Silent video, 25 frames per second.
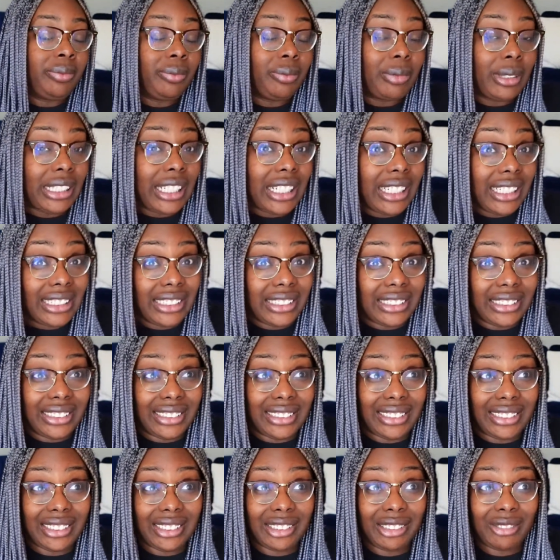
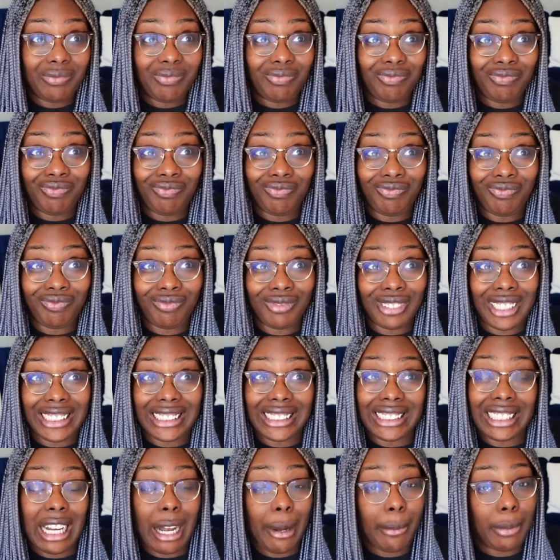because they
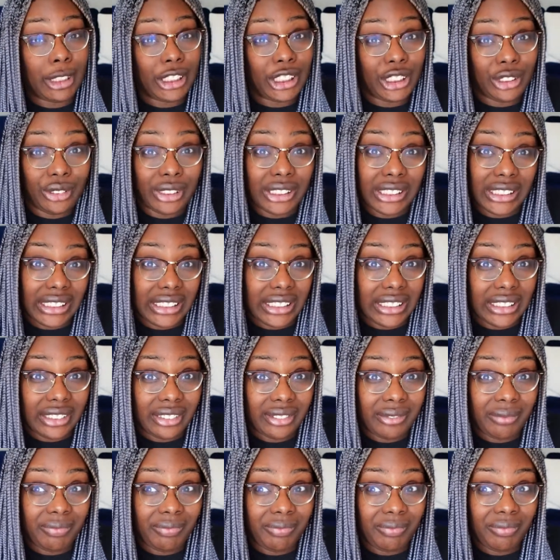see opportunity.
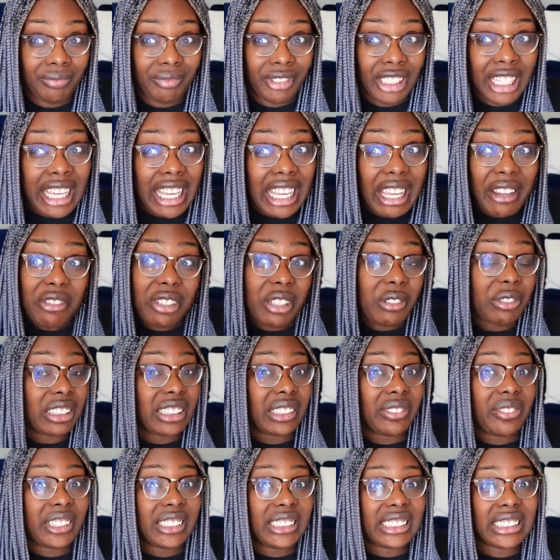Even if it's
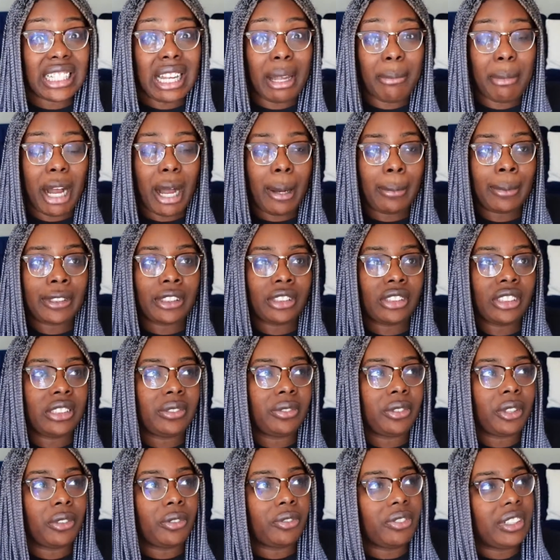a fun time, an opportunity
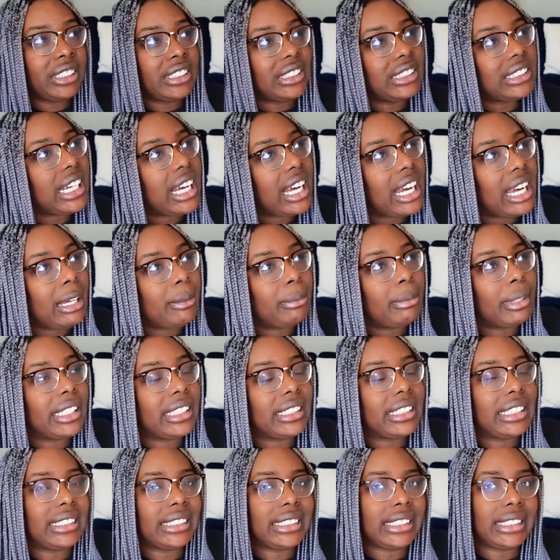for a fun time,
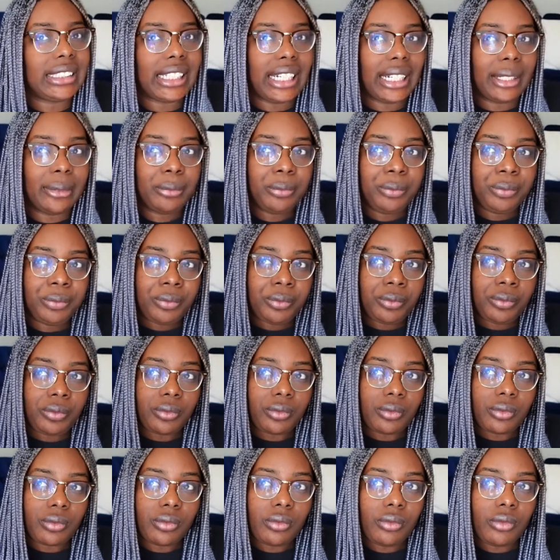like they see that
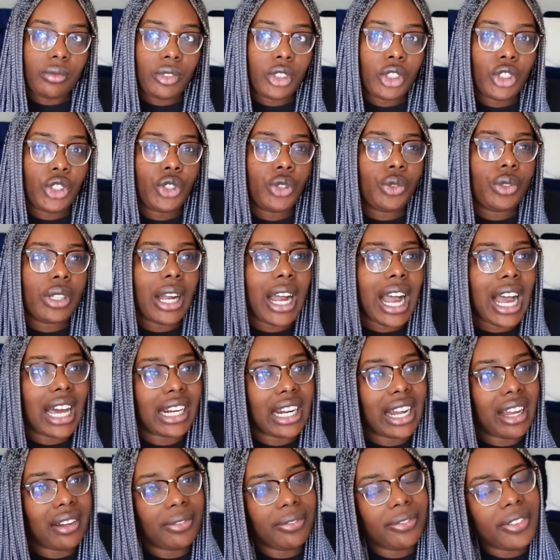you know how
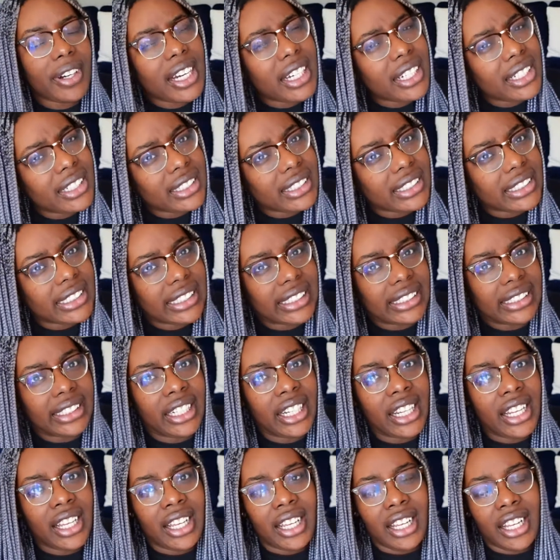to have fun
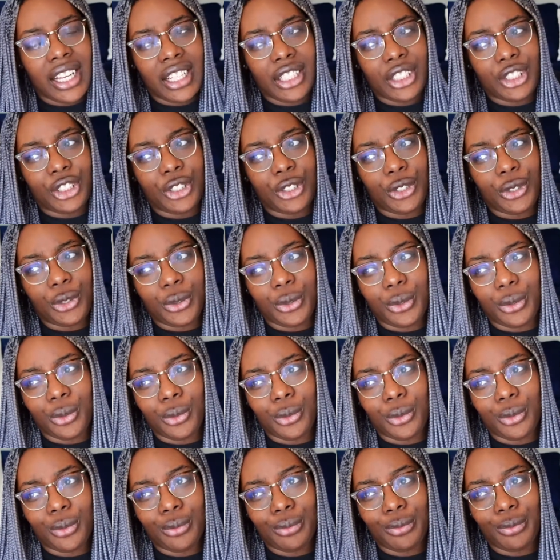and
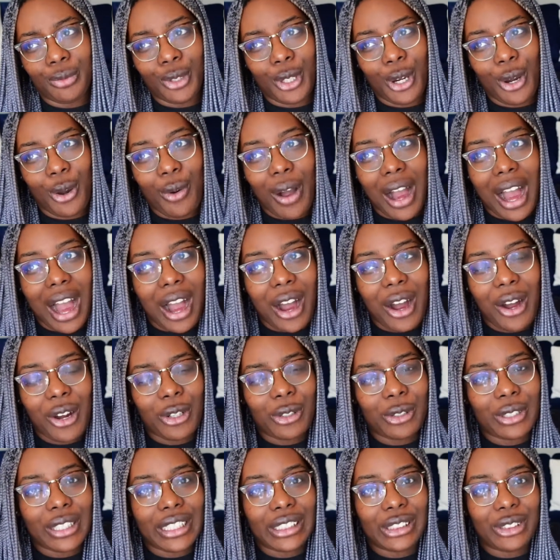you go
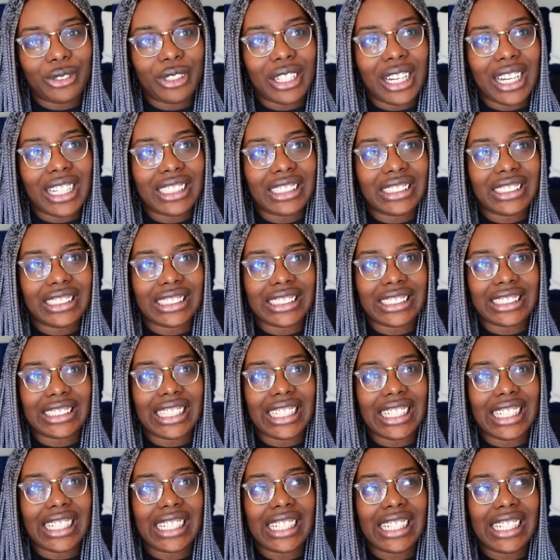out and you kind of just
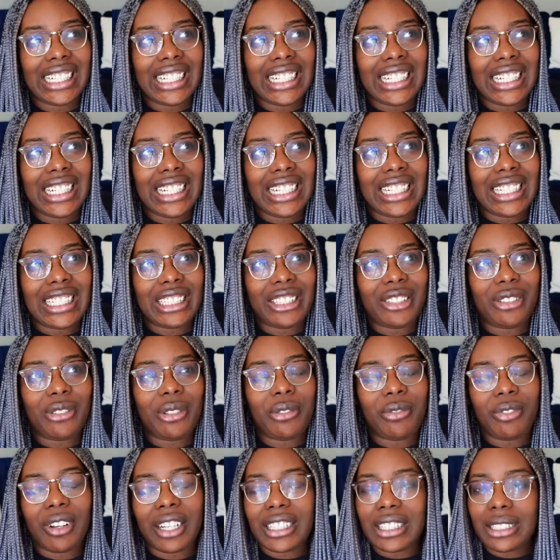like you
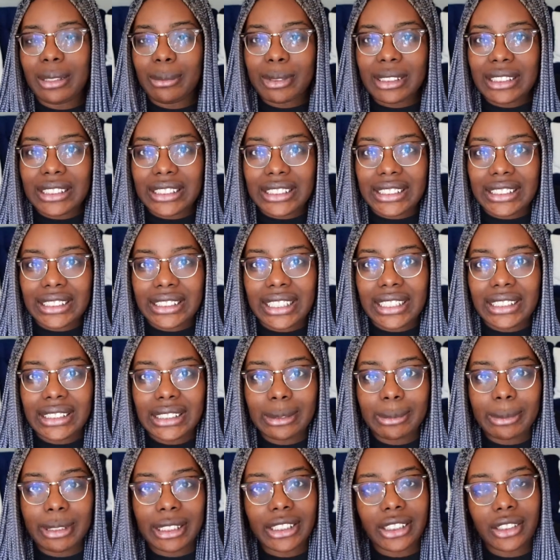invite them to these
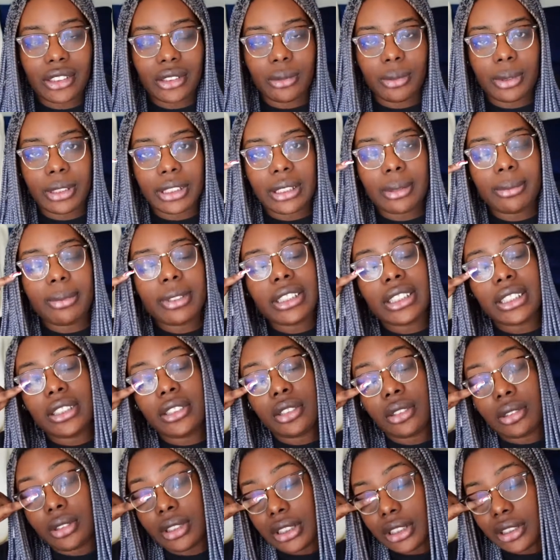things because you want them to
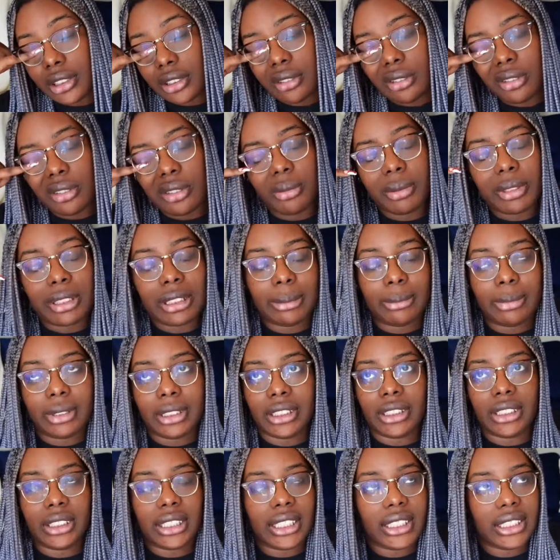enjoy too. You want them
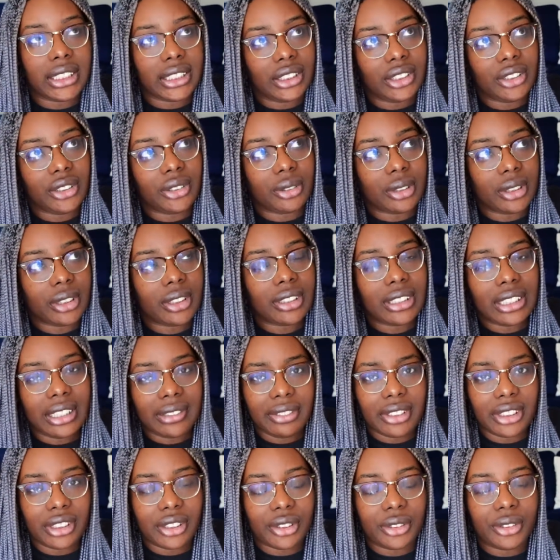to like enjoy their
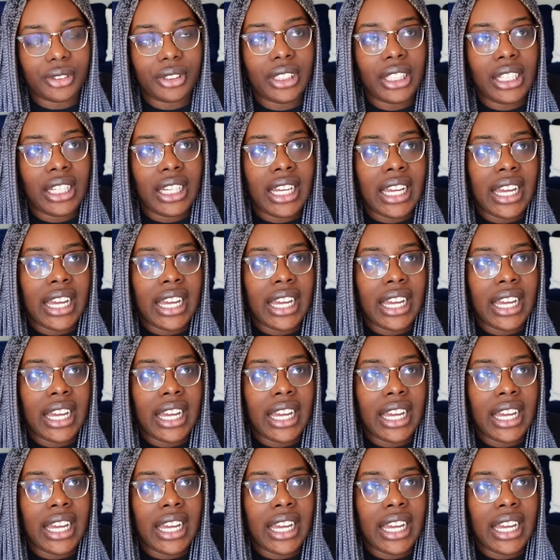life too.